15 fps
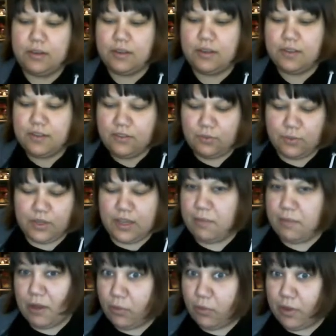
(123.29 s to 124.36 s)
Now this one came
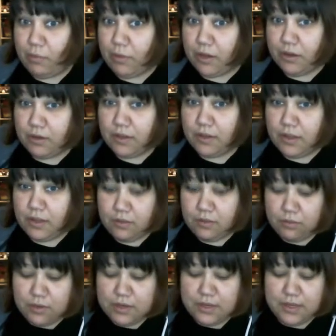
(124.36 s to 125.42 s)
out way bigger than the other
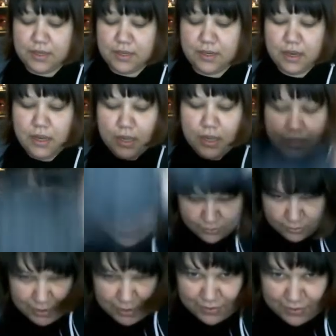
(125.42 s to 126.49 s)
one did, so
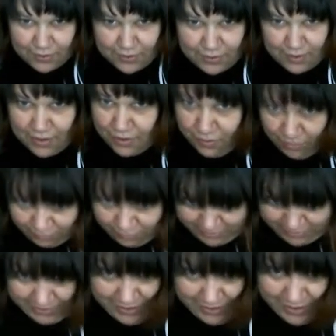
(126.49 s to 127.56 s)
I'm guessing the other one was
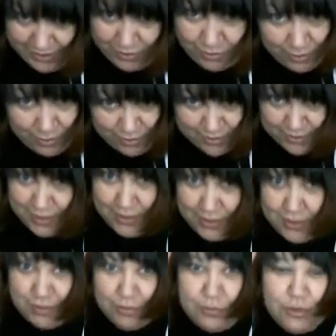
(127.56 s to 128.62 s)
a lighter
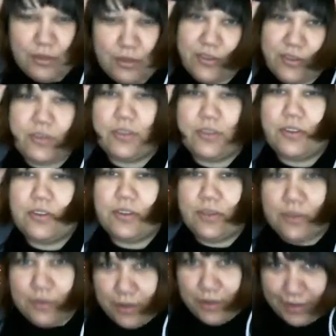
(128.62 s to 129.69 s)
worsted, closer
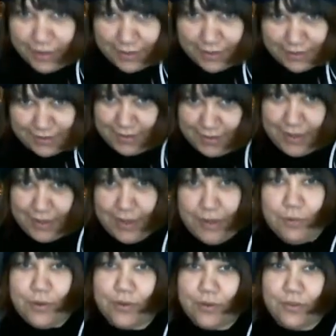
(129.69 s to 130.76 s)
to like a DK,
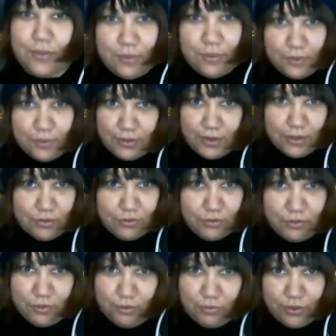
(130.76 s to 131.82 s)
whereas this one's like a
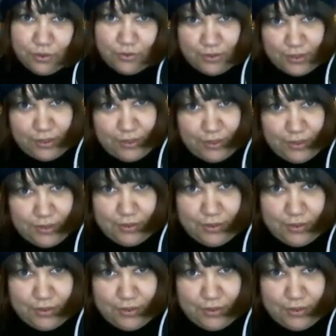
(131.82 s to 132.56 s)
true worsted.